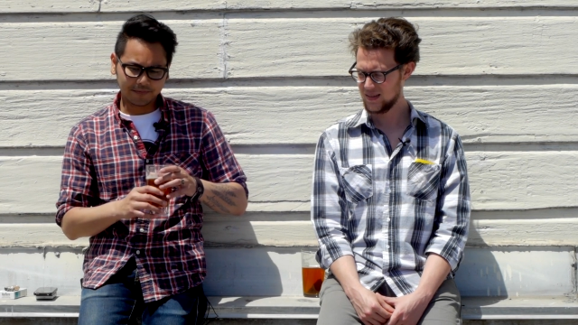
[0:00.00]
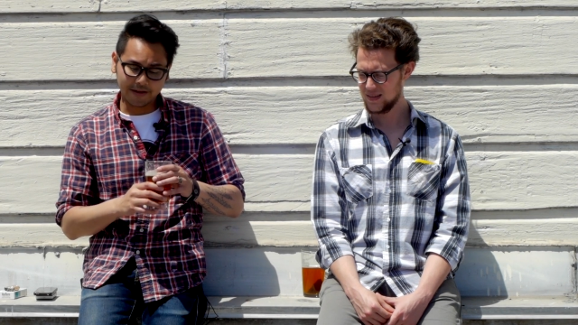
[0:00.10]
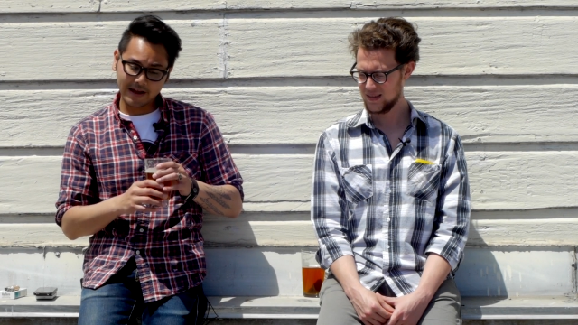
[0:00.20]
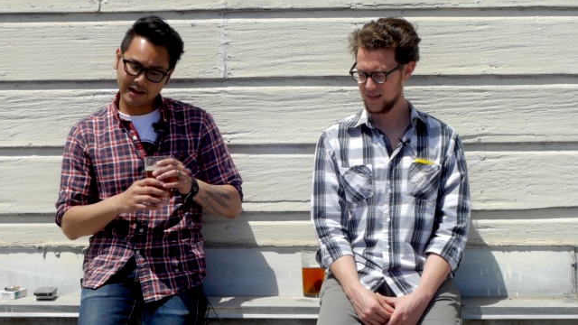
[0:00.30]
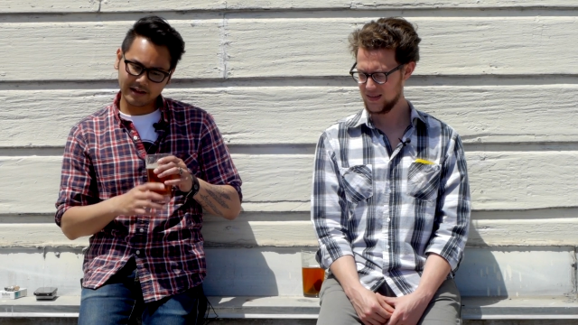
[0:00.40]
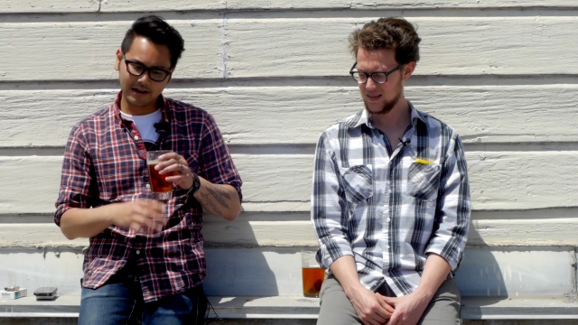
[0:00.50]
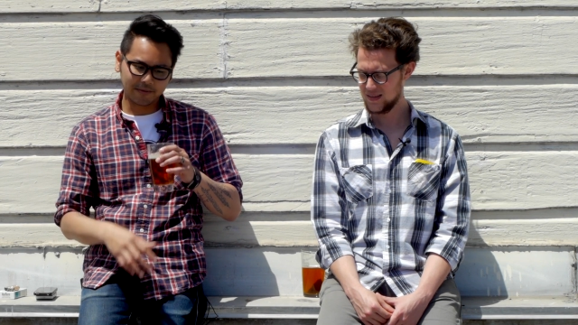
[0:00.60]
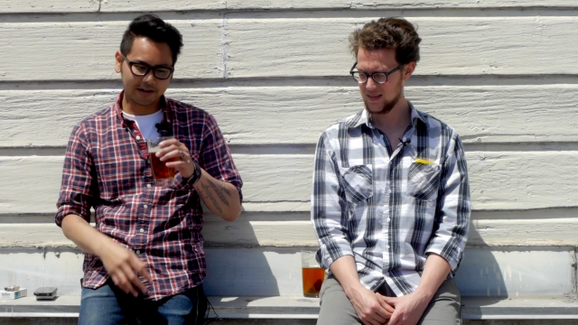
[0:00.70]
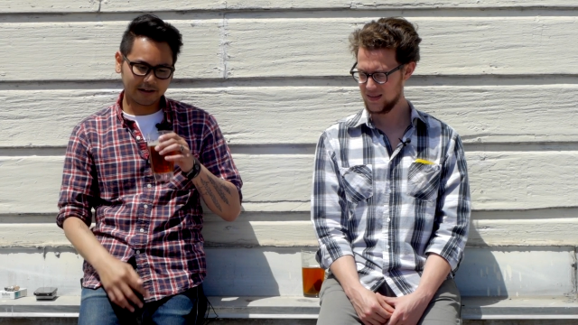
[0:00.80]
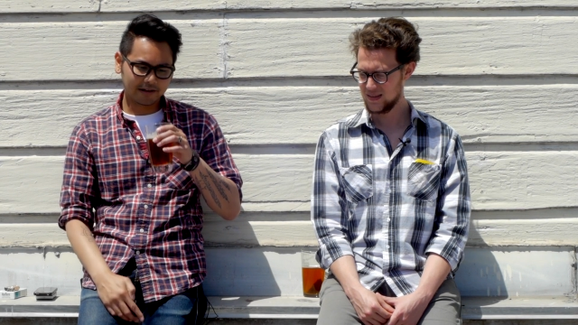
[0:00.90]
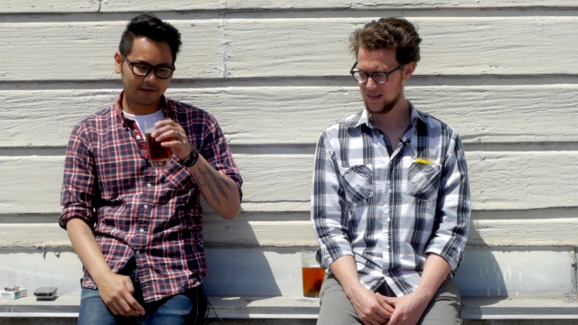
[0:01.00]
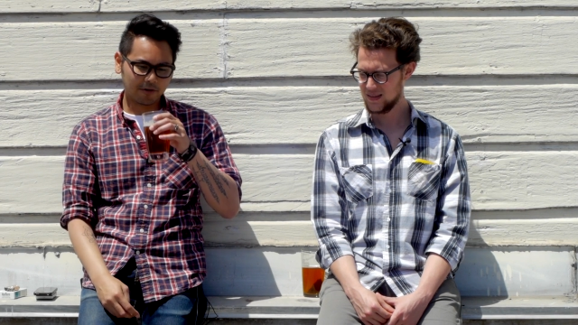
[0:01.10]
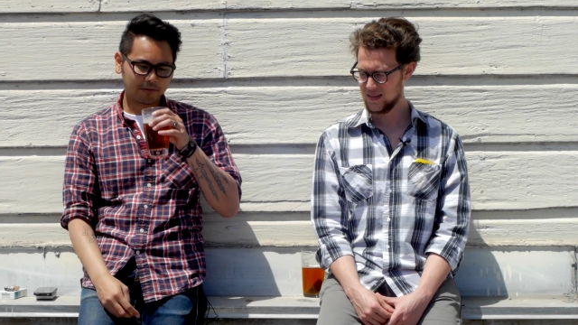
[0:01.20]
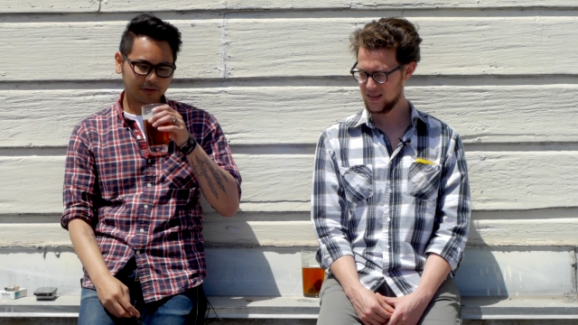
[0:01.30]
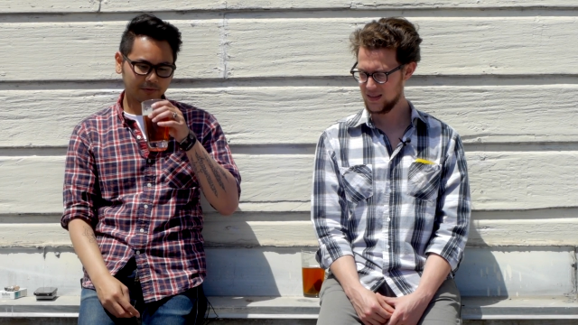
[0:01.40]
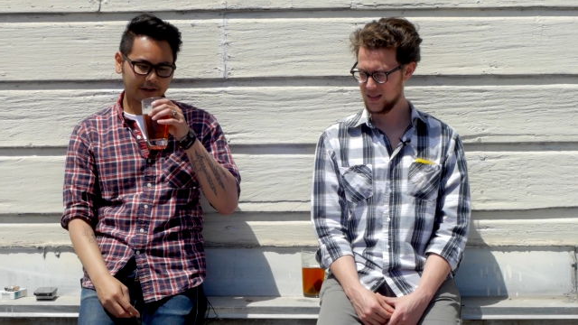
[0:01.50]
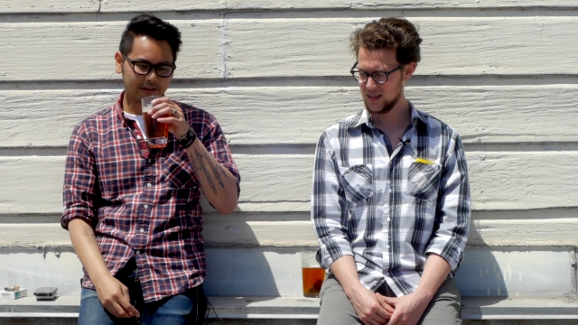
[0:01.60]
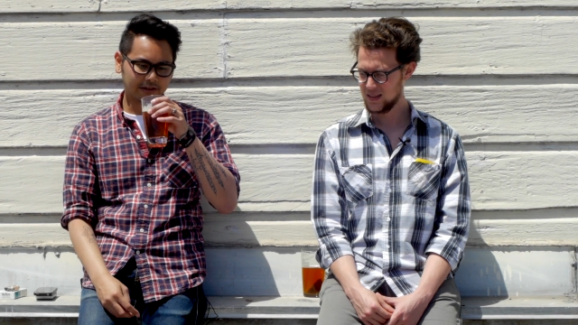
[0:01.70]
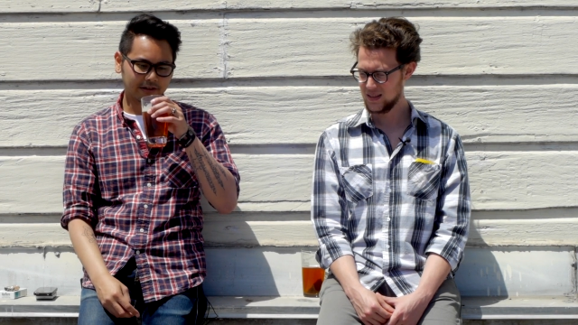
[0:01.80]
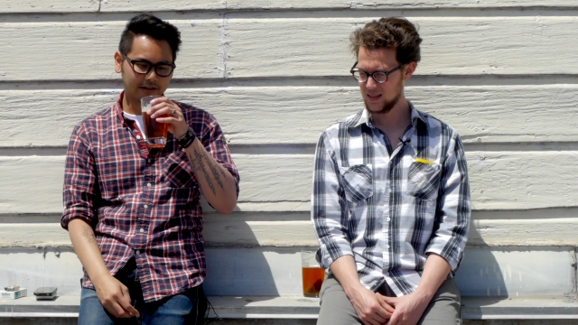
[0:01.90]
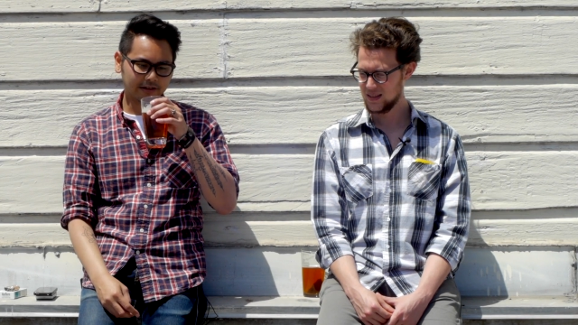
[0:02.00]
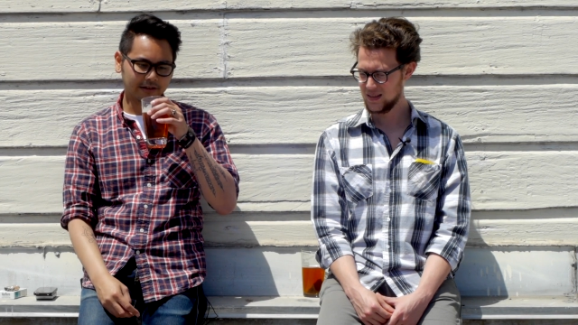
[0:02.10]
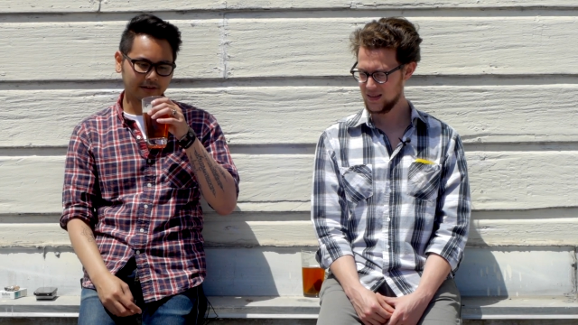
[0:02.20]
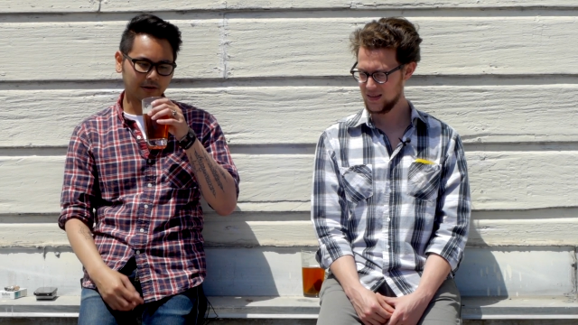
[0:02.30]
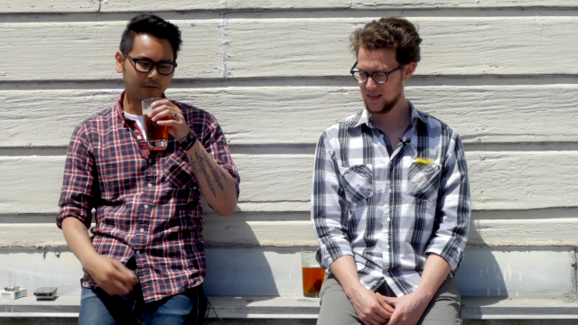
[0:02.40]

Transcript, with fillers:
Speaker 1: yeah, I mean, what would you rate the the